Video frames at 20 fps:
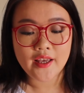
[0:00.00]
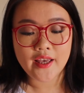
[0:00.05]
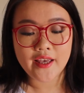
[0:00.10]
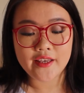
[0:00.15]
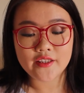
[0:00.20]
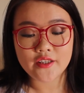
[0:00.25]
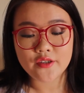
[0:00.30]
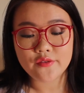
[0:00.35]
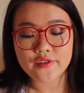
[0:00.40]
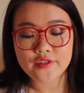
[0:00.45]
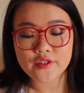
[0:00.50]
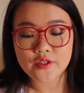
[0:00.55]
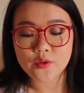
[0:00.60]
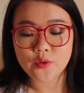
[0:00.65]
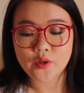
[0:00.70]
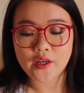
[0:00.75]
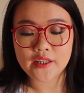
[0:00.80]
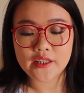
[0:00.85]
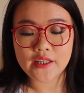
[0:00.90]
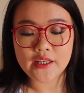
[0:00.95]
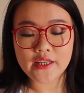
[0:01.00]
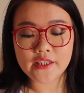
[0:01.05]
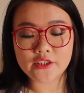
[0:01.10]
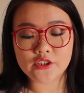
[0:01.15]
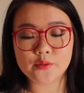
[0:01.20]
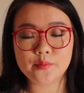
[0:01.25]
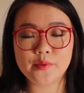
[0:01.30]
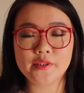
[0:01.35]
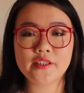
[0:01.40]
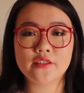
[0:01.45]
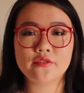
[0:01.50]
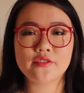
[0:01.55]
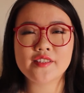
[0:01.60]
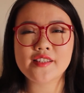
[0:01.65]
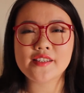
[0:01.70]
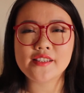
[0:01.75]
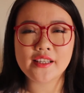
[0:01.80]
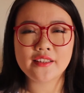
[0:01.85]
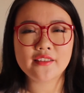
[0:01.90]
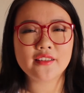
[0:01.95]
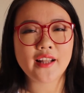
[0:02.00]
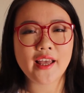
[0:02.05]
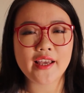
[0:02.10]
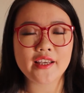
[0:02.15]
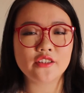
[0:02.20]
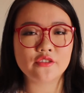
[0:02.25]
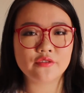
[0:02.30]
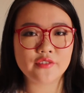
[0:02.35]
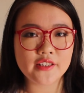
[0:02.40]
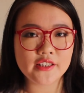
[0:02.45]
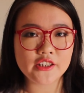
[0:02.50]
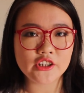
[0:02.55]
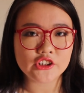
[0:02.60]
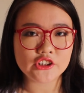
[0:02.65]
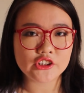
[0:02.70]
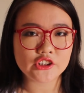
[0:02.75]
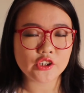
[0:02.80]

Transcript: It gives you a little bit of skin-like finish,